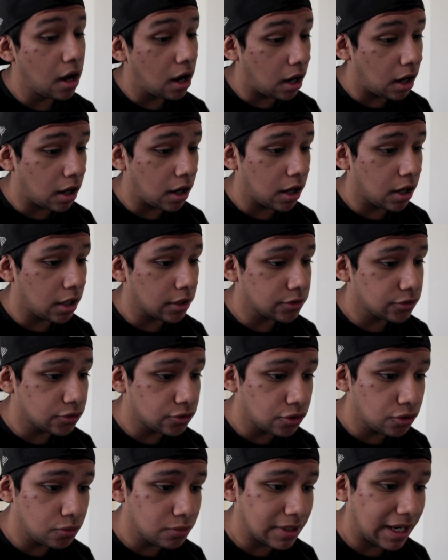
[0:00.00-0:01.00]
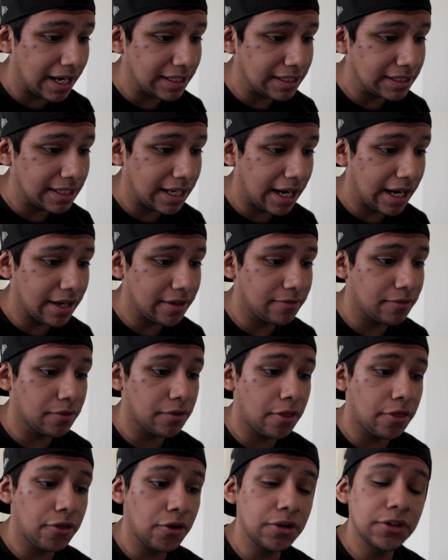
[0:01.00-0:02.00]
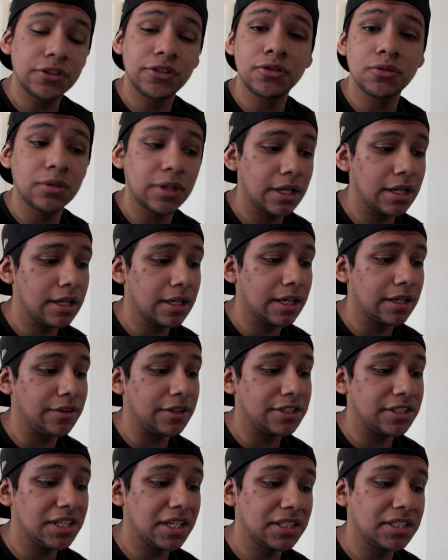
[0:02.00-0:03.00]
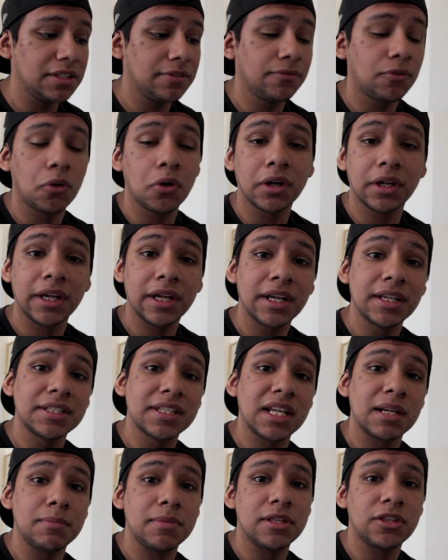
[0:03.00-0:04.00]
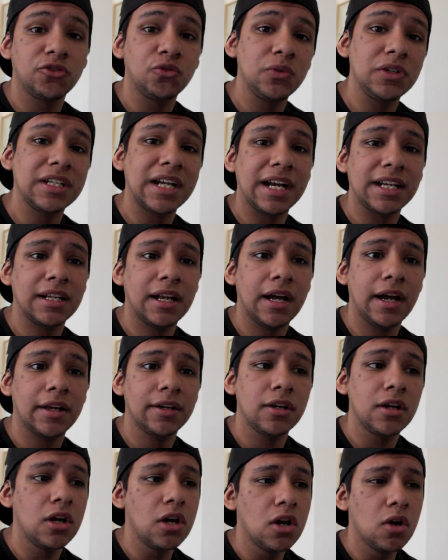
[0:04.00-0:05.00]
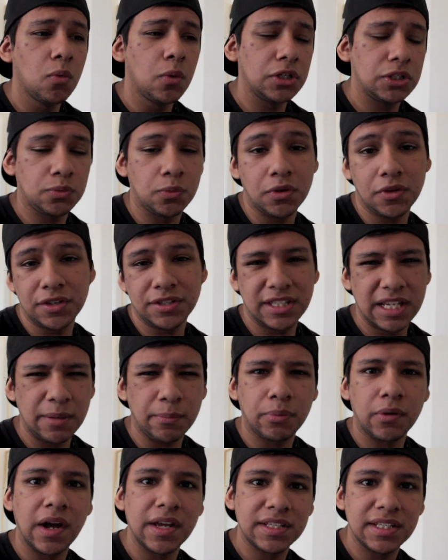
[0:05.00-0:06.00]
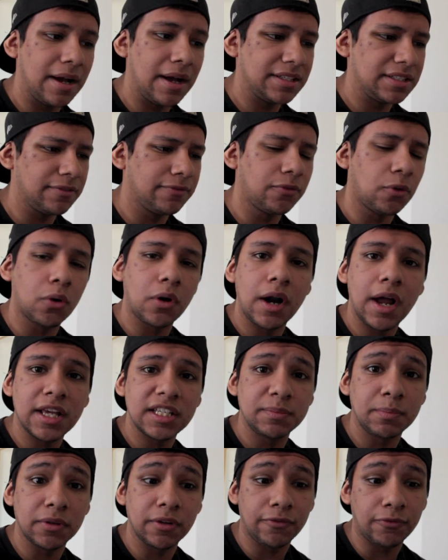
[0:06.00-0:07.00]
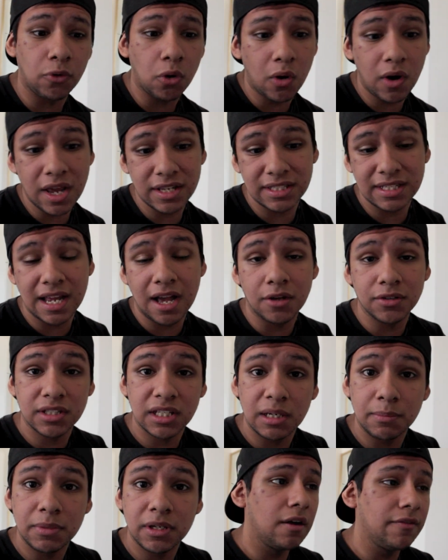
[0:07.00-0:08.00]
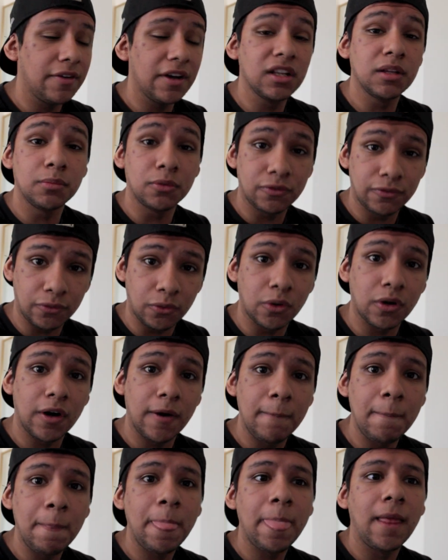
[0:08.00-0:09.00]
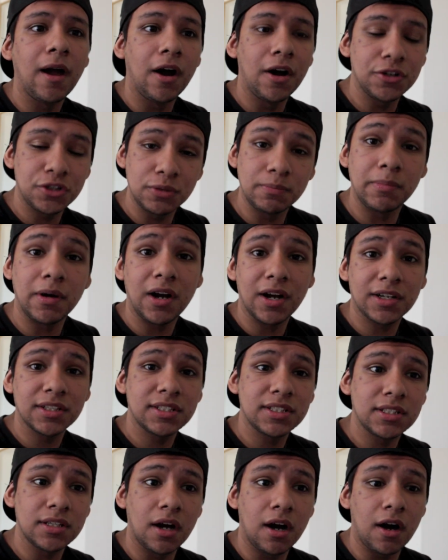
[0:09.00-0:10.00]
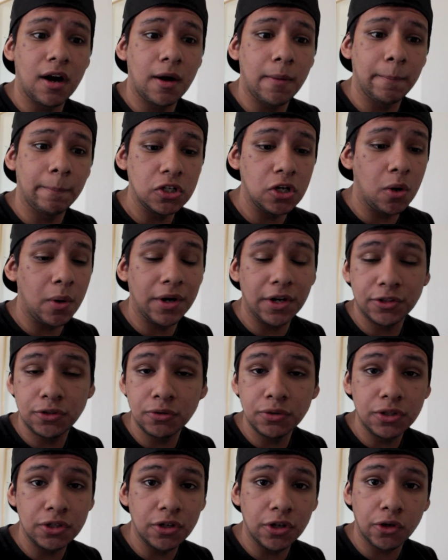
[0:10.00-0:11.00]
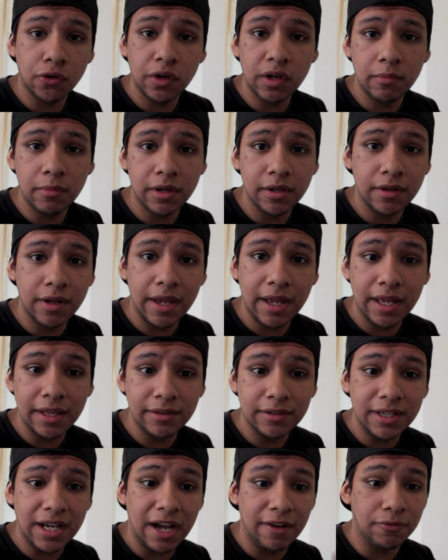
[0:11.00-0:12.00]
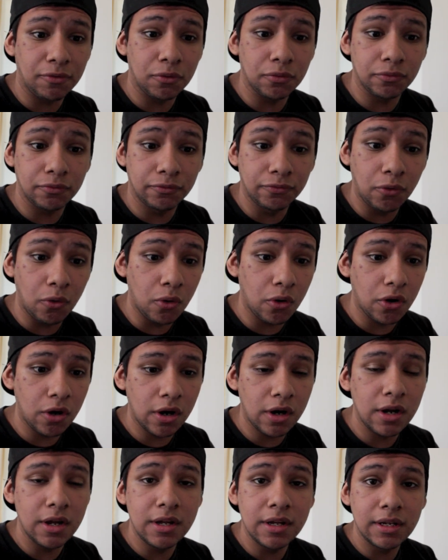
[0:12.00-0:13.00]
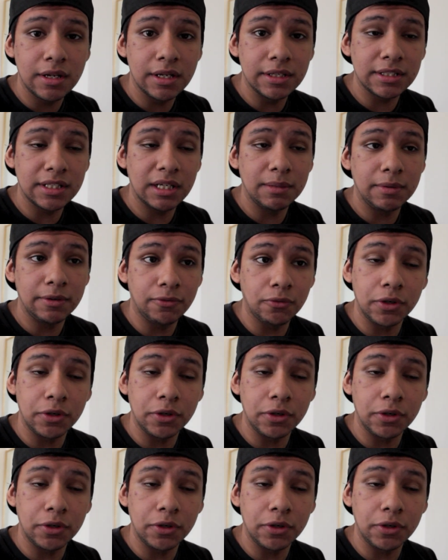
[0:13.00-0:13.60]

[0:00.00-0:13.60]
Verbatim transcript: $299 for the 32 gig, and the 64 gig is going to be $399, which were the same prices as the 4S, but the 4S now is going to be available for $100, you know, on a 2-year agreement, and the iPhone 4 is going to be